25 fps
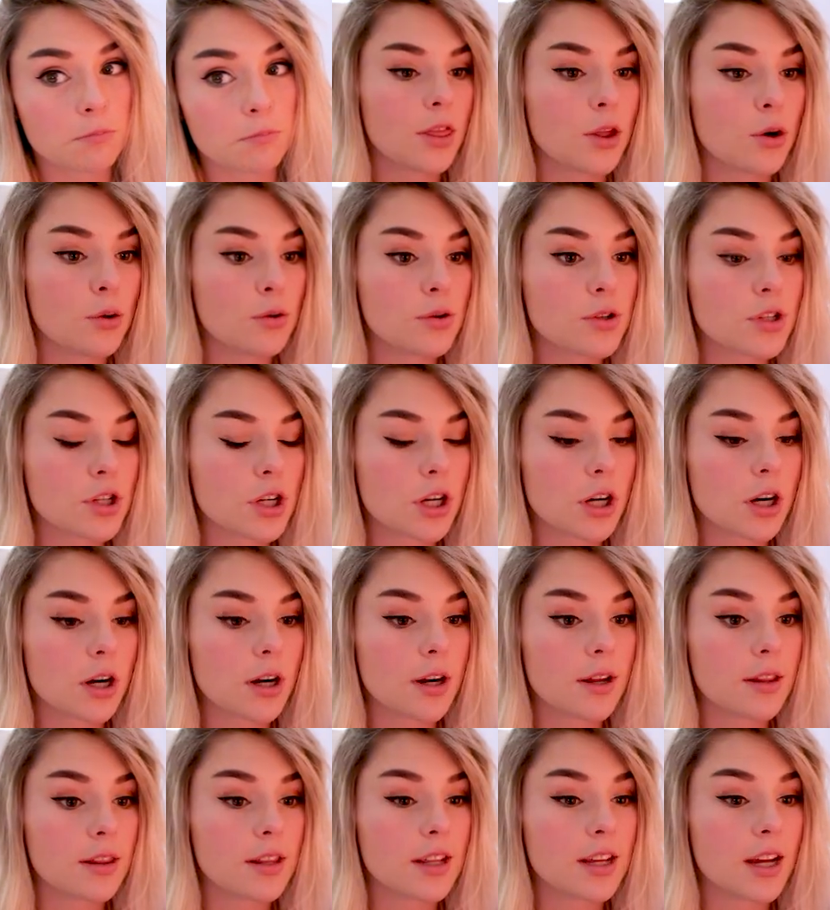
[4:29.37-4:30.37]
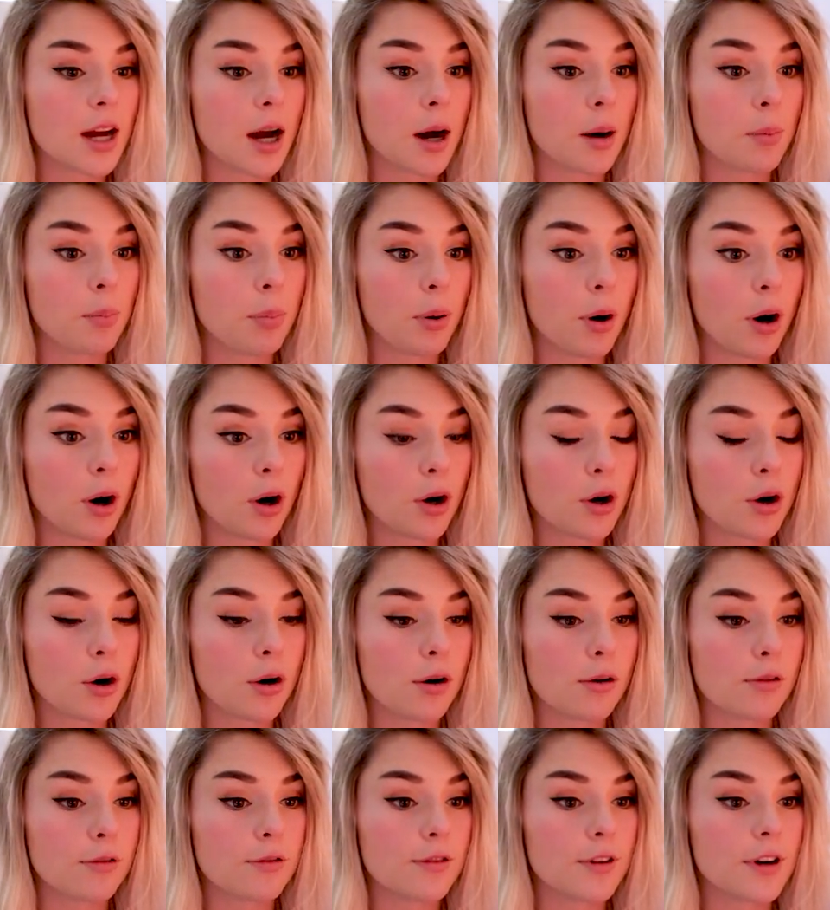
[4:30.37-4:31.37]
Those are the
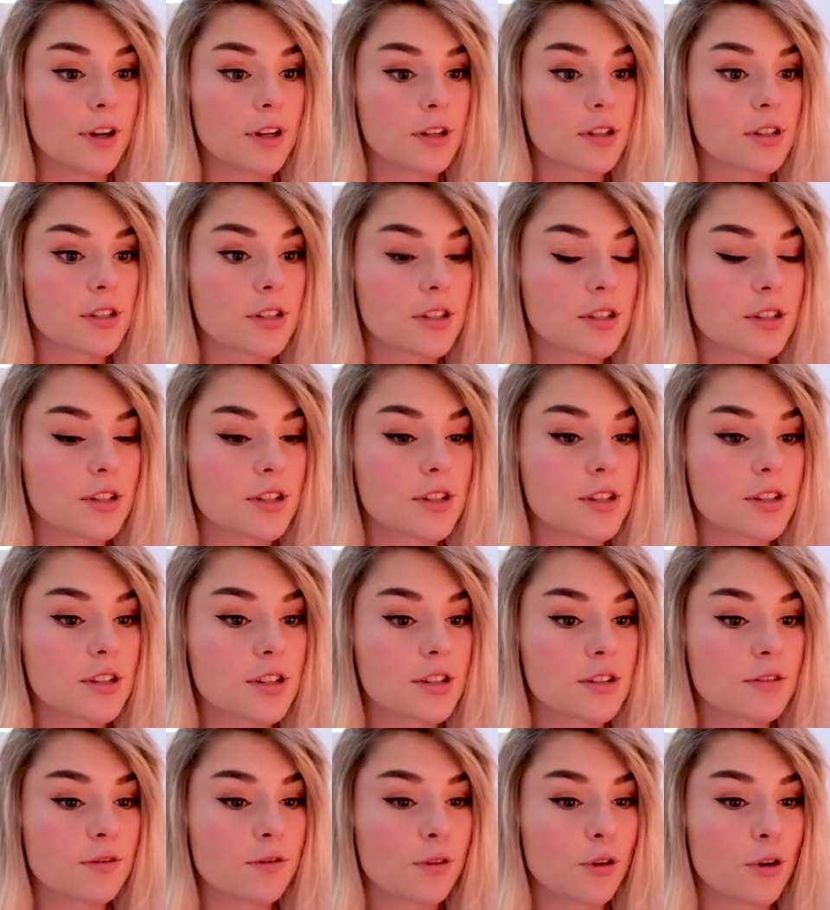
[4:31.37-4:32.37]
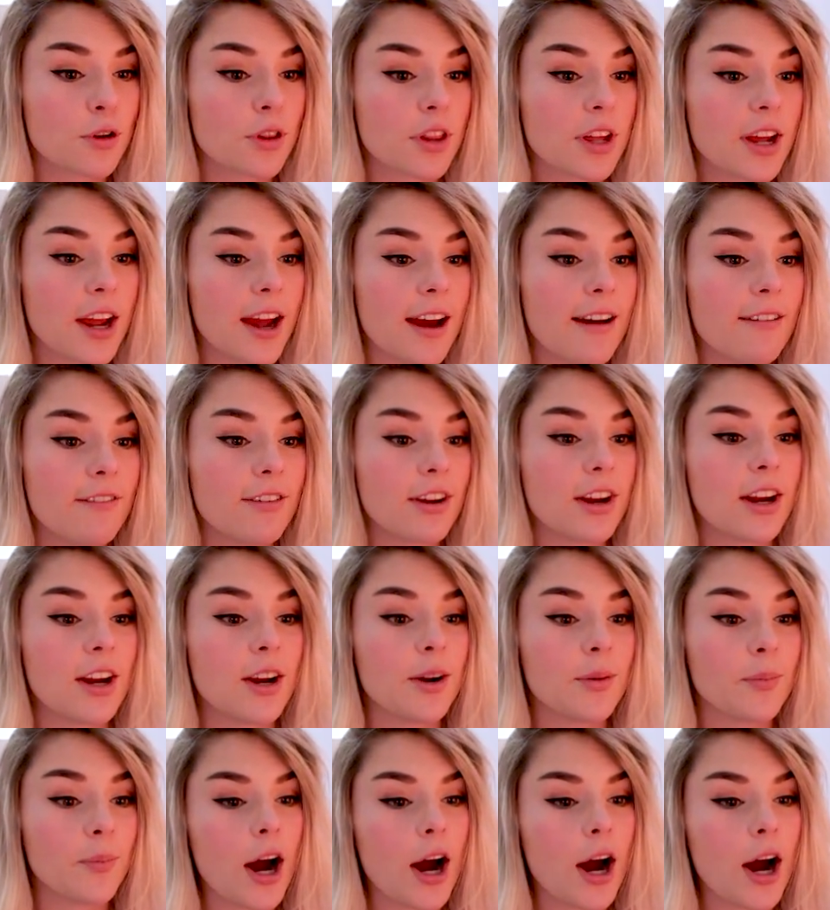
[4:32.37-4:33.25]
Poco fists for the heavy.